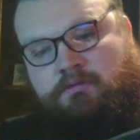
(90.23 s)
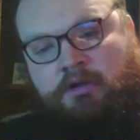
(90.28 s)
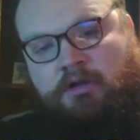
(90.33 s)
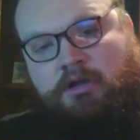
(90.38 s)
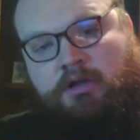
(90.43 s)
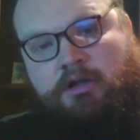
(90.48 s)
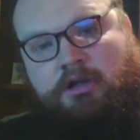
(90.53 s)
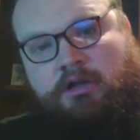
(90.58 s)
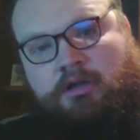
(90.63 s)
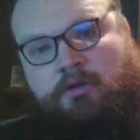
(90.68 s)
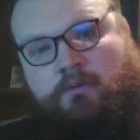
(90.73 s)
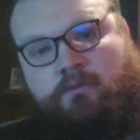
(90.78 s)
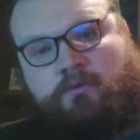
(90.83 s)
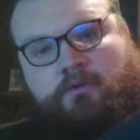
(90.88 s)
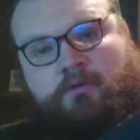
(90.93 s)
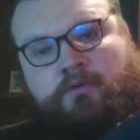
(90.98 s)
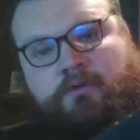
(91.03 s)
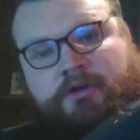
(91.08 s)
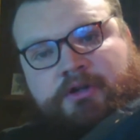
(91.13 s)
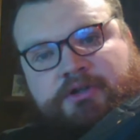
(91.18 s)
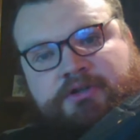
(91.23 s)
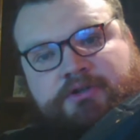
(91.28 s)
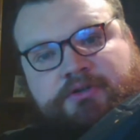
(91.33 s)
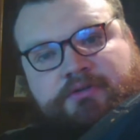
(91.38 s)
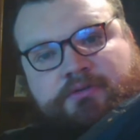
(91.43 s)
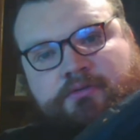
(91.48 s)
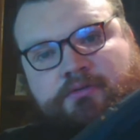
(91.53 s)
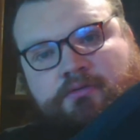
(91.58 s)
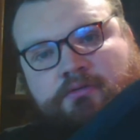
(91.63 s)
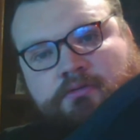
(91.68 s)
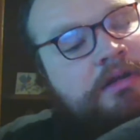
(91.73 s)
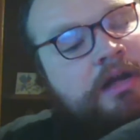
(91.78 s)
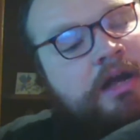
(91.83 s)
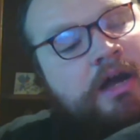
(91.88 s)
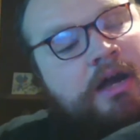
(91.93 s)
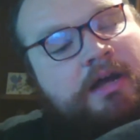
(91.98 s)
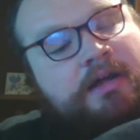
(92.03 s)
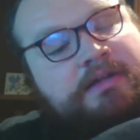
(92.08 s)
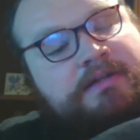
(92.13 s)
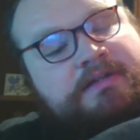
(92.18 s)
and we're going to
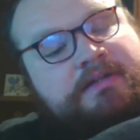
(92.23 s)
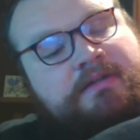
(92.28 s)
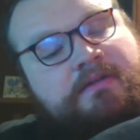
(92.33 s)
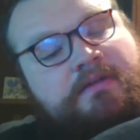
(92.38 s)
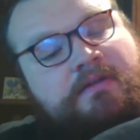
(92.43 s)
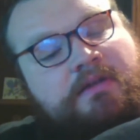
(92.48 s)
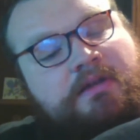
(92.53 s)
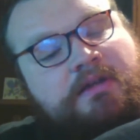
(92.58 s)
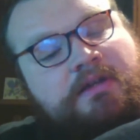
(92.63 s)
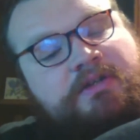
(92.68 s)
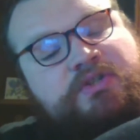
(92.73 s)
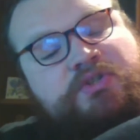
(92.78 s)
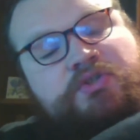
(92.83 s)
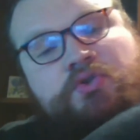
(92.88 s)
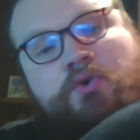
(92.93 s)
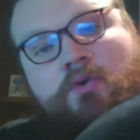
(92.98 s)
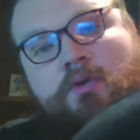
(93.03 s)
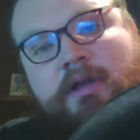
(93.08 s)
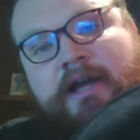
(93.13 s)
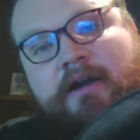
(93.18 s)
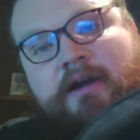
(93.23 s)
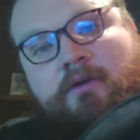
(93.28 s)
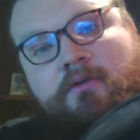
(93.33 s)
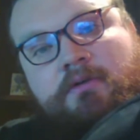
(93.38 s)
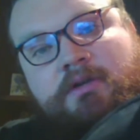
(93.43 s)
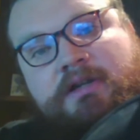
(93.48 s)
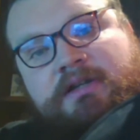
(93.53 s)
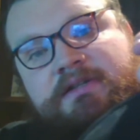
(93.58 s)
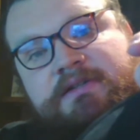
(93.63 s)
cut the sole out because